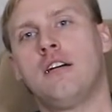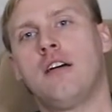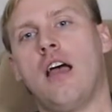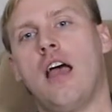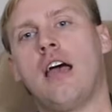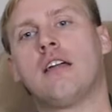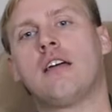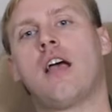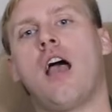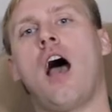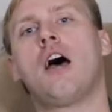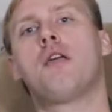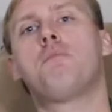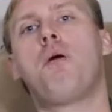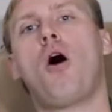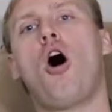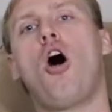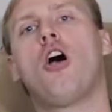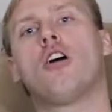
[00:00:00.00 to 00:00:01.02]
and
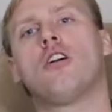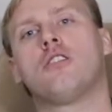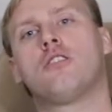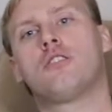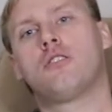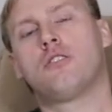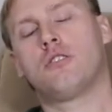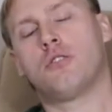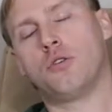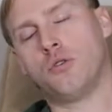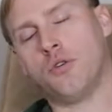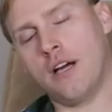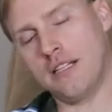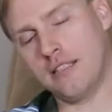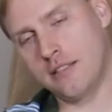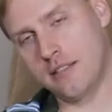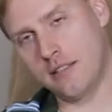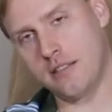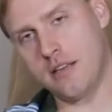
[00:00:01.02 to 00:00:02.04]
God parts the
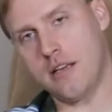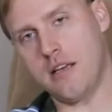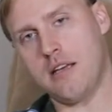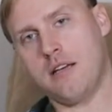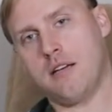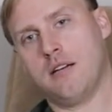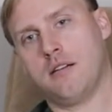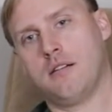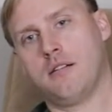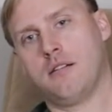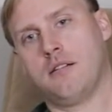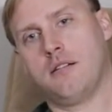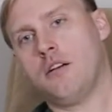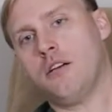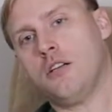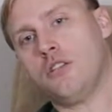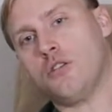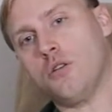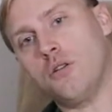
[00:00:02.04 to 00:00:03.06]
Red Sea
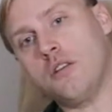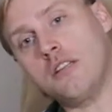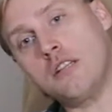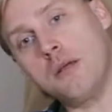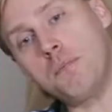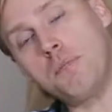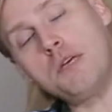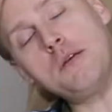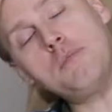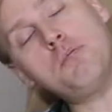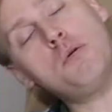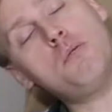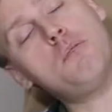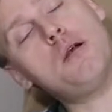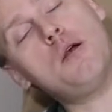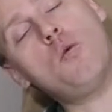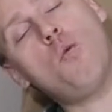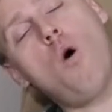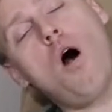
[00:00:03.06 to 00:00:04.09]
so that the people
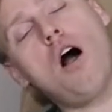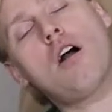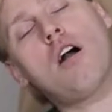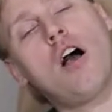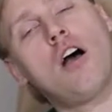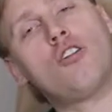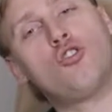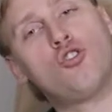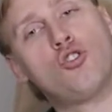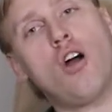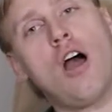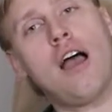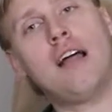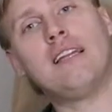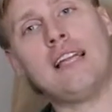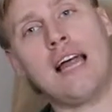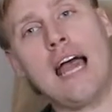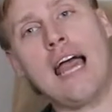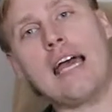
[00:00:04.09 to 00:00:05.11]
may walk on dry
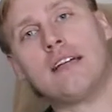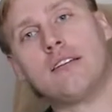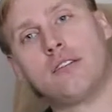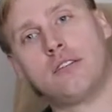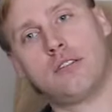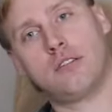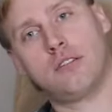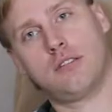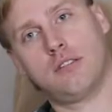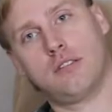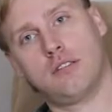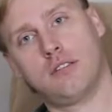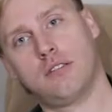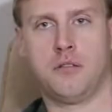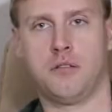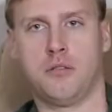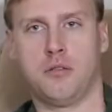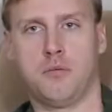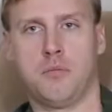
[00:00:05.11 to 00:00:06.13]
land.
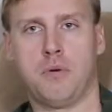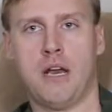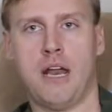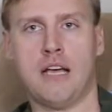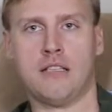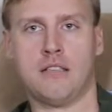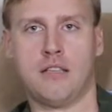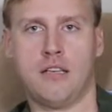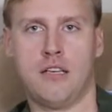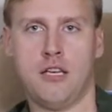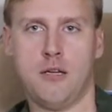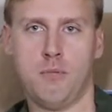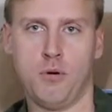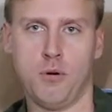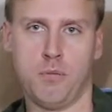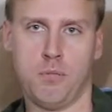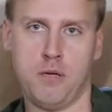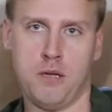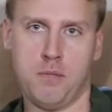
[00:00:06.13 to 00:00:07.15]
But as the
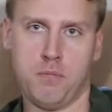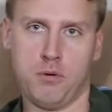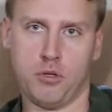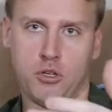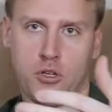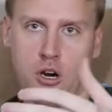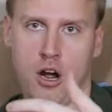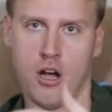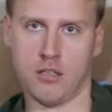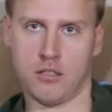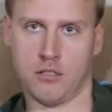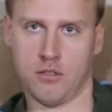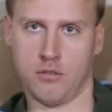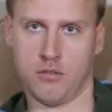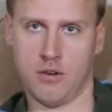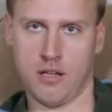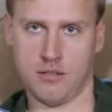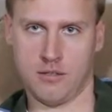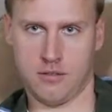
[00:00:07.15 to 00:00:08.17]
Hebrew people cross the
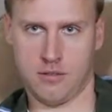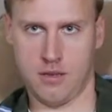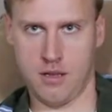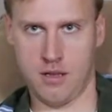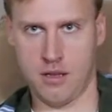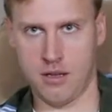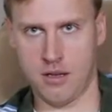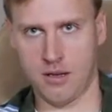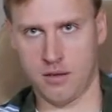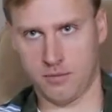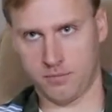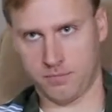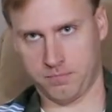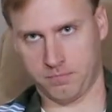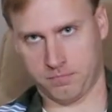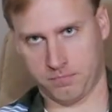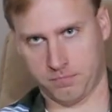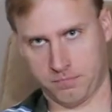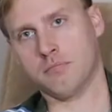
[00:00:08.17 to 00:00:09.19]
Red Sea,
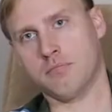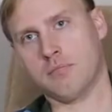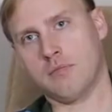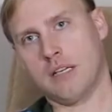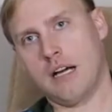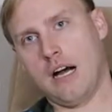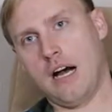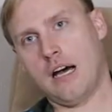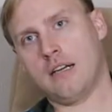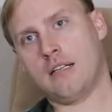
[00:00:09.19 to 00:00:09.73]
God